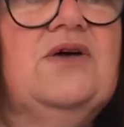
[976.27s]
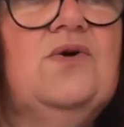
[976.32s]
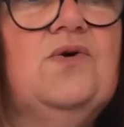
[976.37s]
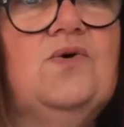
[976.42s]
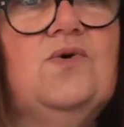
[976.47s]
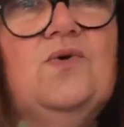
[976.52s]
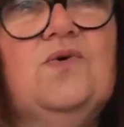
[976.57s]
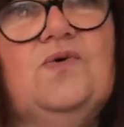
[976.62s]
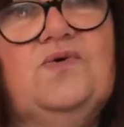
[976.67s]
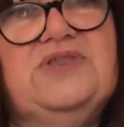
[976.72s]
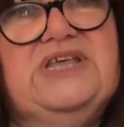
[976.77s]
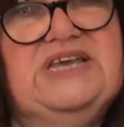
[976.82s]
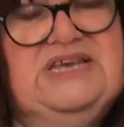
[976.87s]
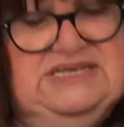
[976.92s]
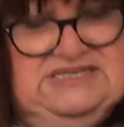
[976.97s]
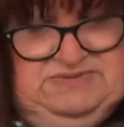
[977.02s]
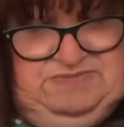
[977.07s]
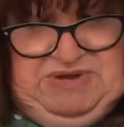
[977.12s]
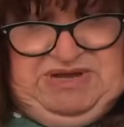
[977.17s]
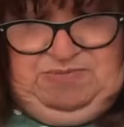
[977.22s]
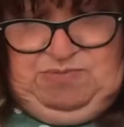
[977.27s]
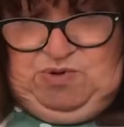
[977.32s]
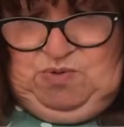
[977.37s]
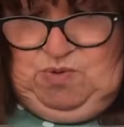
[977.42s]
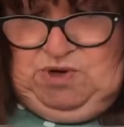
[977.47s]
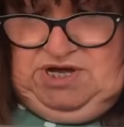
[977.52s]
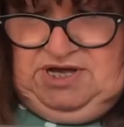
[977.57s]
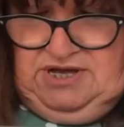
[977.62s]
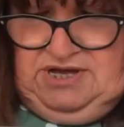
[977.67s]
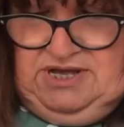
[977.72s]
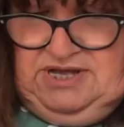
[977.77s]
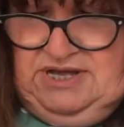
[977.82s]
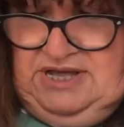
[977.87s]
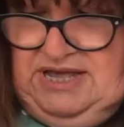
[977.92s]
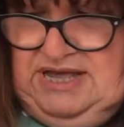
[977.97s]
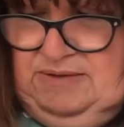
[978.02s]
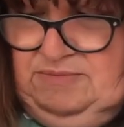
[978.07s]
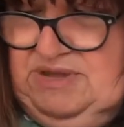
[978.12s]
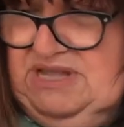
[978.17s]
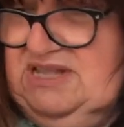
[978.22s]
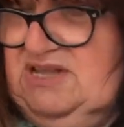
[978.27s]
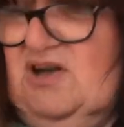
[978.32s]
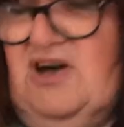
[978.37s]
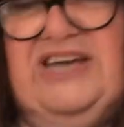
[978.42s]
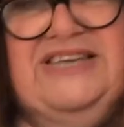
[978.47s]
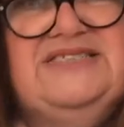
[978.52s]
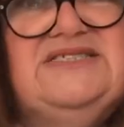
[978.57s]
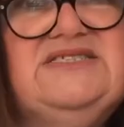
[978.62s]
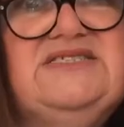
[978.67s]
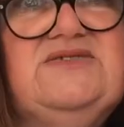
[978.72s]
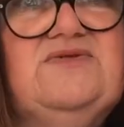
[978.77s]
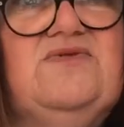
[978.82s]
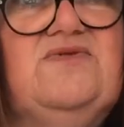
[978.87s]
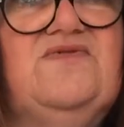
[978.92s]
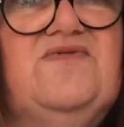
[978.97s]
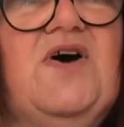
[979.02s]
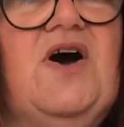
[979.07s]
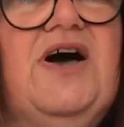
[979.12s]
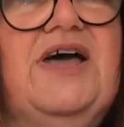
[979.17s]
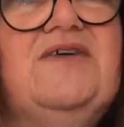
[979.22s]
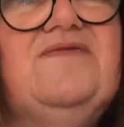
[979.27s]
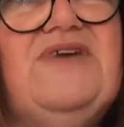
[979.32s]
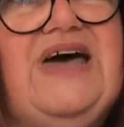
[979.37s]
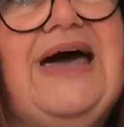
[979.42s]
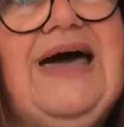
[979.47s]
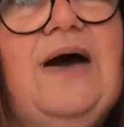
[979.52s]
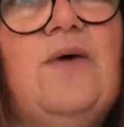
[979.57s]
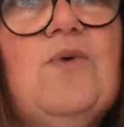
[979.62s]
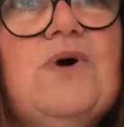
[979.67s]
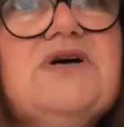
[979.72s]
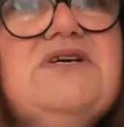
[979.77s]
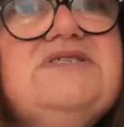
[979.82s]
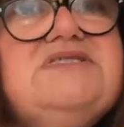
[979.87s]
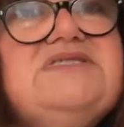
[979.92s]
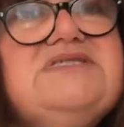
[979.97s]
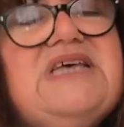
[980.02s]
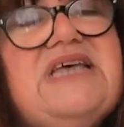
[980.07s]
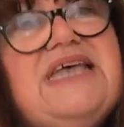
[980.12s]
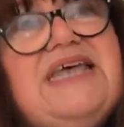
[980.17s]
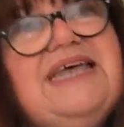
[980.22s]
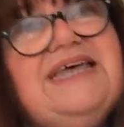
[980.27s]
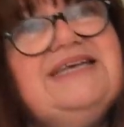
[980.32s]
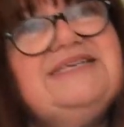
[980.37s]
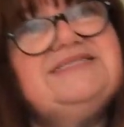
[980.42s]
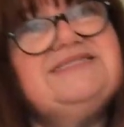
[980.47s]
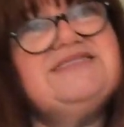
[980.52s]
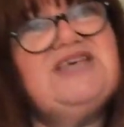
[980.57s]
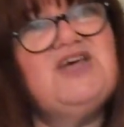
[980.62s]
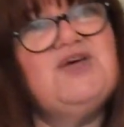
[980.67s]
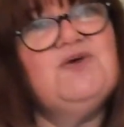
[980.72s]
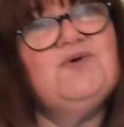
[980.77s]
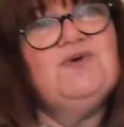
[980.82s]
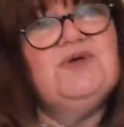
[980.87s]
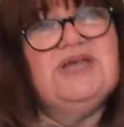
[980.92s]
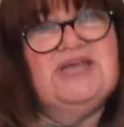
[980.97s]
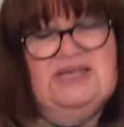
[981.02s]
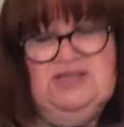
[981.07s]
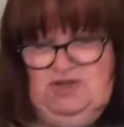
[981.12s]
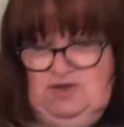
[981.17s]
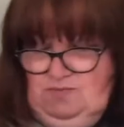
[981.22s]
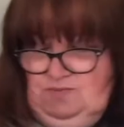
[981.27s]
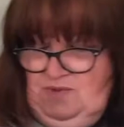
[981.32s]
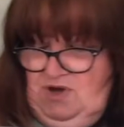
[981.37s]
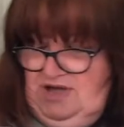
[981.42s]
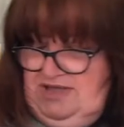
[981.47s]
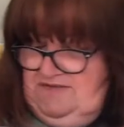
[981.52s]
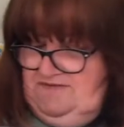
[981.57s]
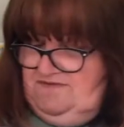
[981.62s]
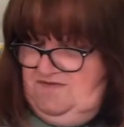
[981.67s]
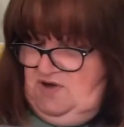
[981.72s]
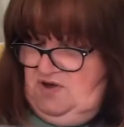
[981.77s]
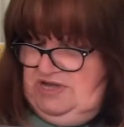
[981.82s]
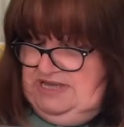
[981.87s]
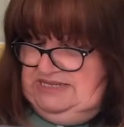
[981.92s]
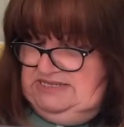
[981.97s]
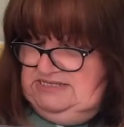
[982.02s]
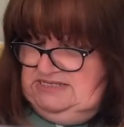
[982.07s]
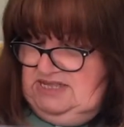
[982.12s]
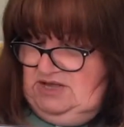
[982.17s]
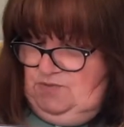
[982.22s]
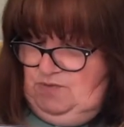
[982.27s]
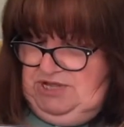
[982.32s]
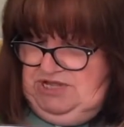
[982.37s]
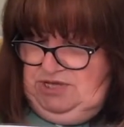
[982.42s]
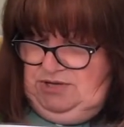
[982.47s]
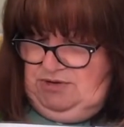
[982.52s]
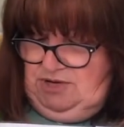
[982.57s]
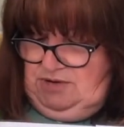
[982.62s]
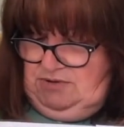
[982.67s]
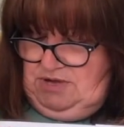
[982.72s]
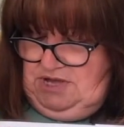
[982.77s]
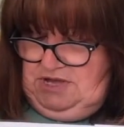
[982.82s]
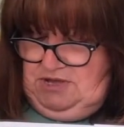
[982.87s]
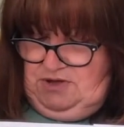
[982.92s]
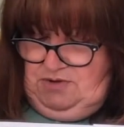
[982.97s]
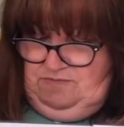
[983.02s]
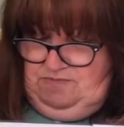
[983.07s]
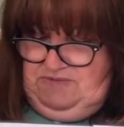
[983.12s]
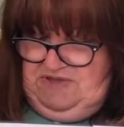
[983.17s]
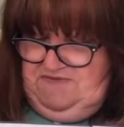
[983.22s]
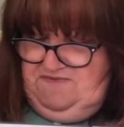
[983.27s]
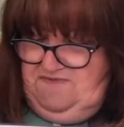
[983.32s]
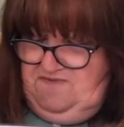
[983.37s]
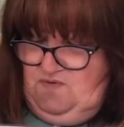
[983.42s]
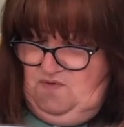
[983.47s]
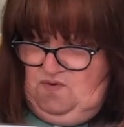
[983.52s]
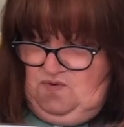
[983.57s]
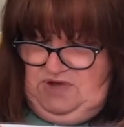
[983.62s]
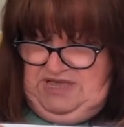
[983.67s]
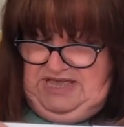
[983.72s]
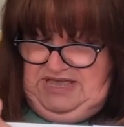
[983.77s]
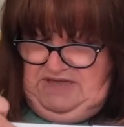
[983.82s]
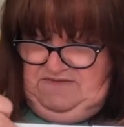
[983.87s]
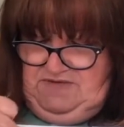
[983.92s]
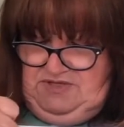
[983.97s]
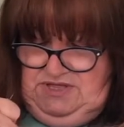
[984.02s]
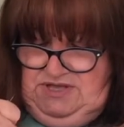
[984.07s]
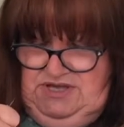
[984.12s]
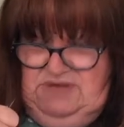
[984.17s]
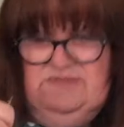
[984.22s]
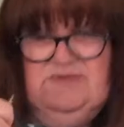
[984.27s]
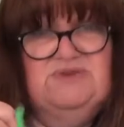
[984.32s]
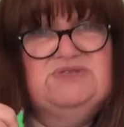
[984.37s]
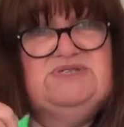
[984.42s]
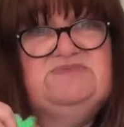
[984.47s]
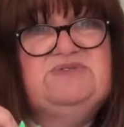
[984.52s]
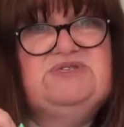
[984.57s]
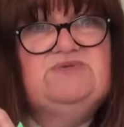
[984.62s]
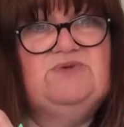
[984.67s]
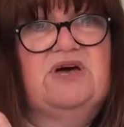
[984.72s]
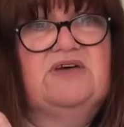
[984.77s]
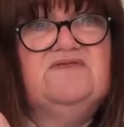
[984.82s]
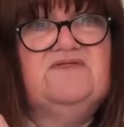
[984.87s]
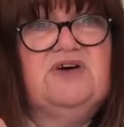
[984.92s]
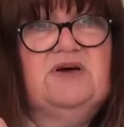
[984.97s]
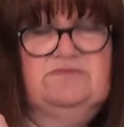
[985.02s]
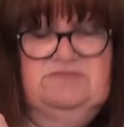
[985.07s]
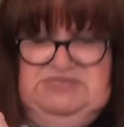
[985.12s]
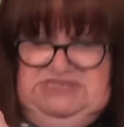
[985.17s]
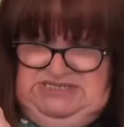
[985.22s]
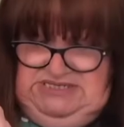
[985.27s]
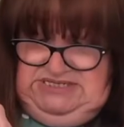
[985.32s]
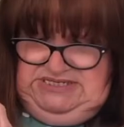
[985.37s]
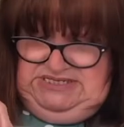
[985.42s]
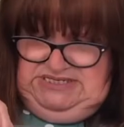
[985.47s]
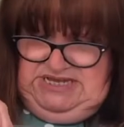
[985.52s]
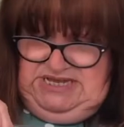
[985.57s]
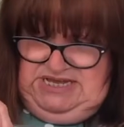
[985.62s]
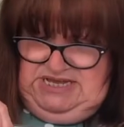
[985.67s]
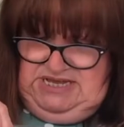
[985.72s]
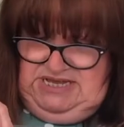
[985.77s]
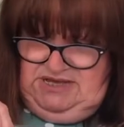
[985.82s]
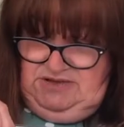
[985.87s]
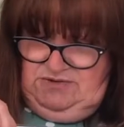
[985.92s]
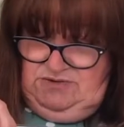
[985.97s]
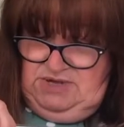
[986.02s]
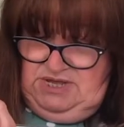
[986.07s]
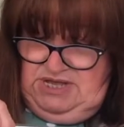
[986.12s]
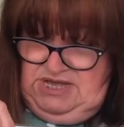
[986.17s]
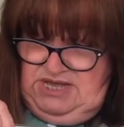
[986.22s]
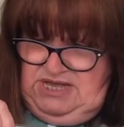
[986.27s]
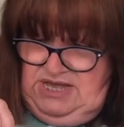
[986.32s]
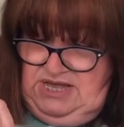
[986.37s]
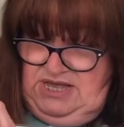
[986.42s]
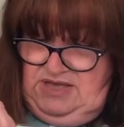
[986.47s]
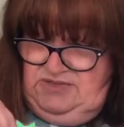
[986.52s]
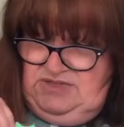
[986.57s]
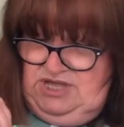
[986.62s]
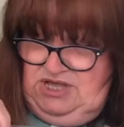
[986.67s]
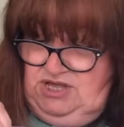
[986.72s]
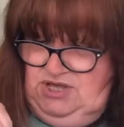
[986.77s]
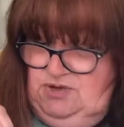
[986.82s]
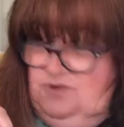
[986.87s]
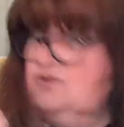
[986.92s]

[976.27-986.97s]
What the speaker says: all these people work 9 till 5 hours. So you might find that when you go home, before even the community midwife comes to see you, that you